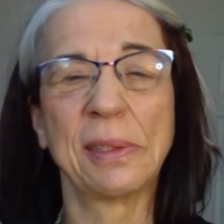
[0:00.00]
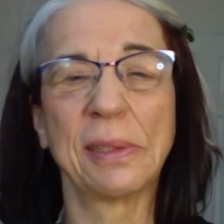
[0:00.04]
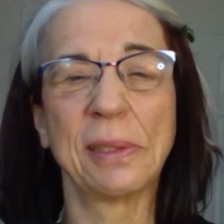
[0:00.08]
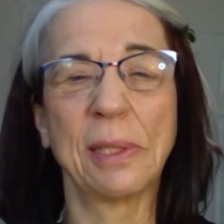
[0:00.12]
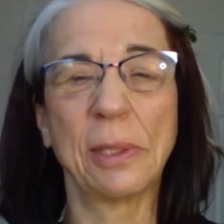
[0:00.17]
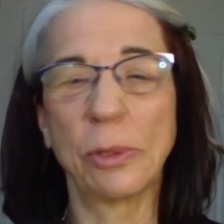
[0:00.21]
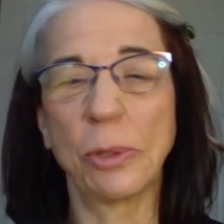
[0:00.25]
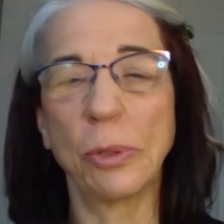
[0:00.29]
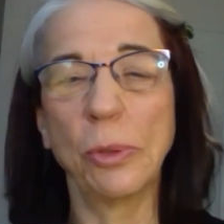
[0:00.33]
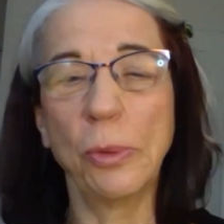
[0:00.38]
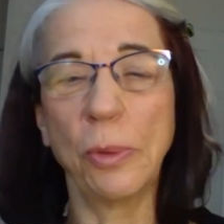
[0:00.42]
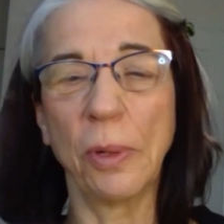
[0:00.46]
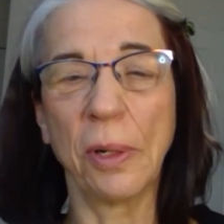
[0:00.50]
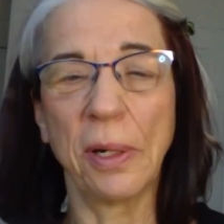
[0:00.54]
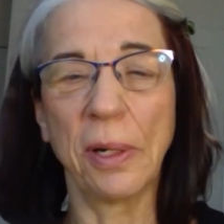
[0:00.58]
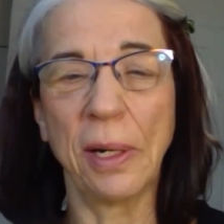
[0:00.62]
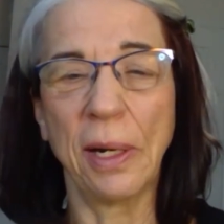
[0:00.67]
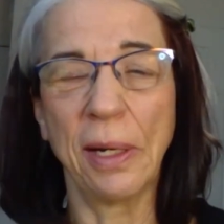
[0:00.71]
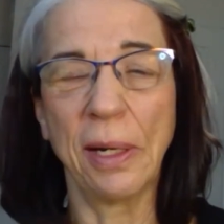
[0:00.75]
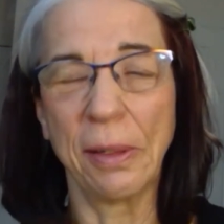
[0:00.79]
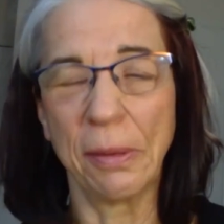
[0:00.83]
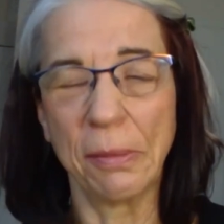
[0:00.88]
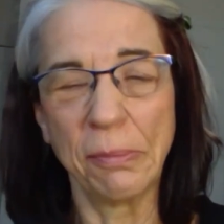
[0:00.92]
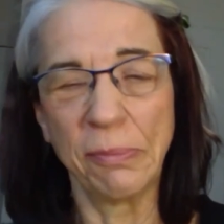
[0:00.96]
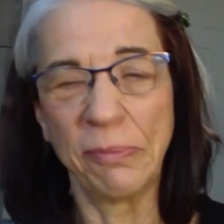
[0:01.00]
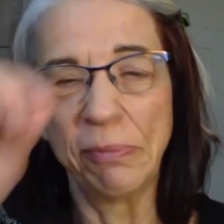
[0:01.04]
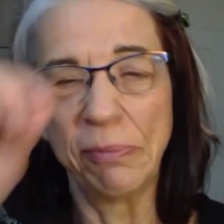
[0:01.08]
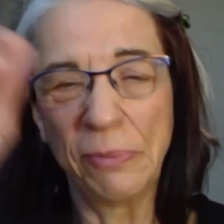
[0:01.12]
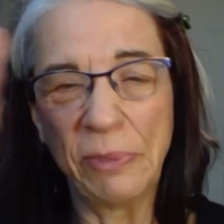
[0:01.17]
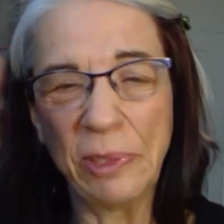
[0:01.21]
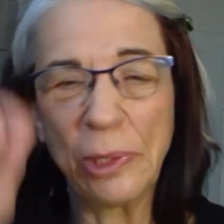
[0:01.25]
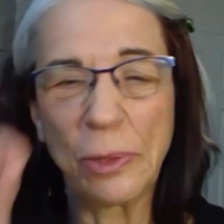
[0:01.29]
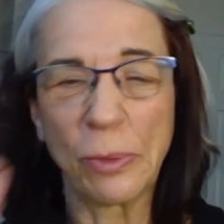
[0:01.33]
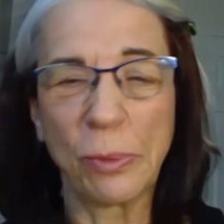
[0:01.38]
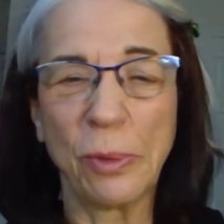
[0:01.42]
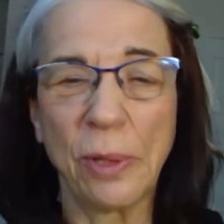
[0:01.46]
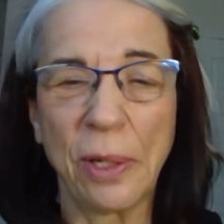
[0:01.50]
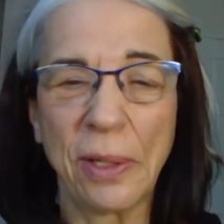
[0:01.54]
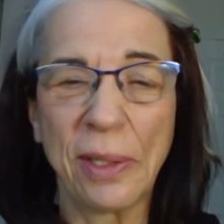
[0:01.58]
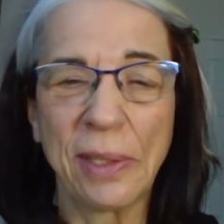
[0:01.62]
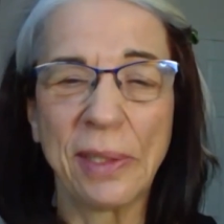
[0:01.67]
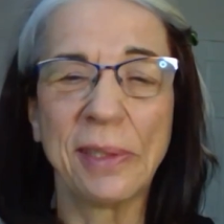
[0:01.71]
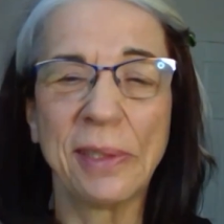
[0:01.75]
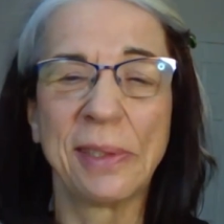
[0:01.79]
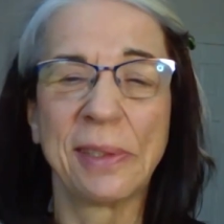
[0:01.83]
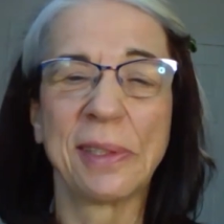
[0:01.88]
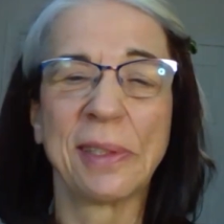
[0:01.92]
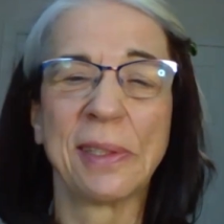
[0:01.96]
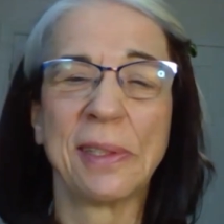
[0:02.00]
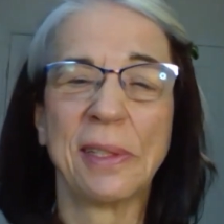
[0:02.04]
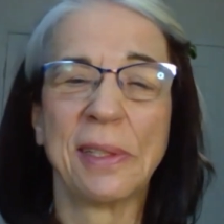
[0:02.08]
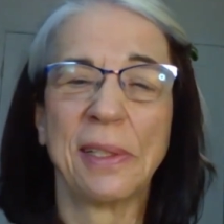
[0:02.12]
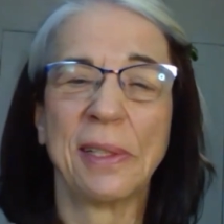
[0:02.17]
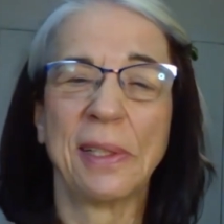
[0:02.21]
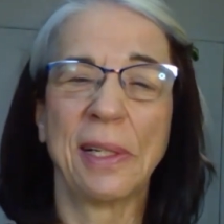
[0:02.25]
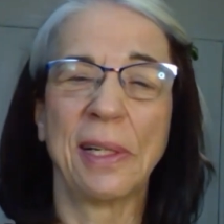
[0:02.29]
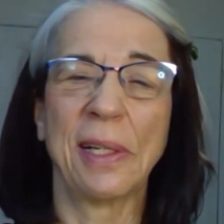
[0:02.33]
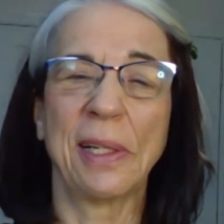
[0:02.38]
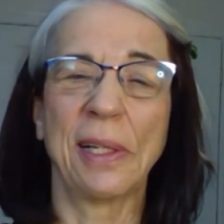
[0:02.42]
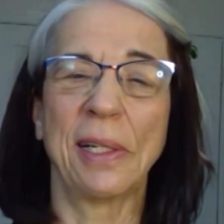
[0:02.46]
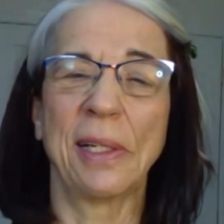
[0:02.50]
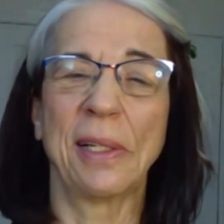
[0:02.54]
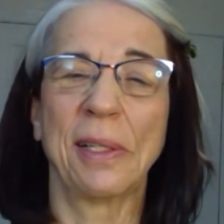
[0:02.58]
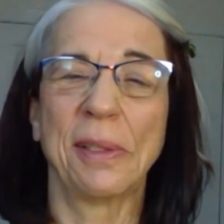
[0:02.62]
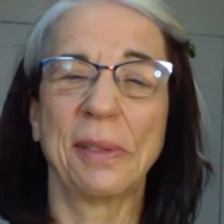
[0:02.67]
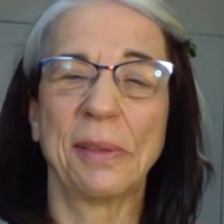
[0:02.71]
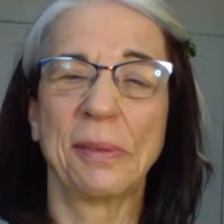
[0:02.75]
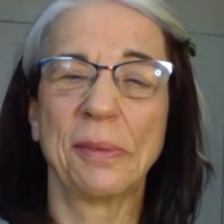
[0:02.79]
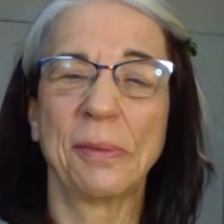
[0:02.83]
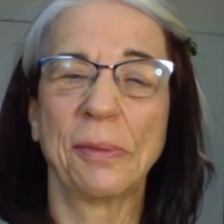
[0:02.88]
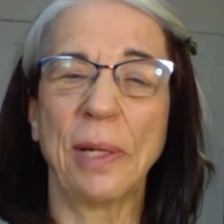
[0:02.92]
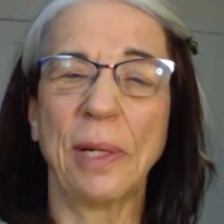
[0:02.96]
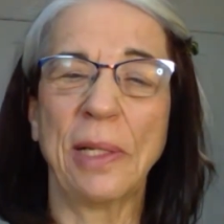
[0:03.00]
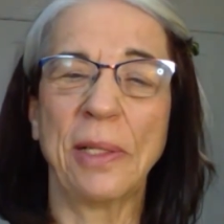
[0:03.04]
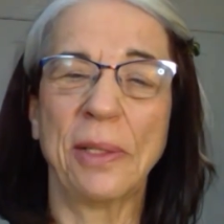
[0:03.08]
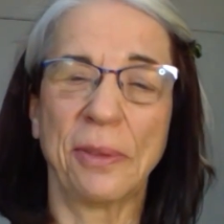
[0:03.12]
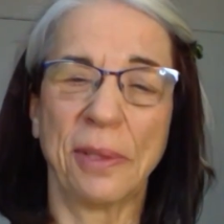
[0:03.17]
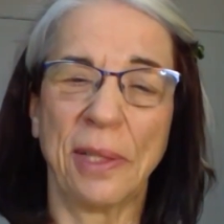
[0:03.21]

a true visual artist, render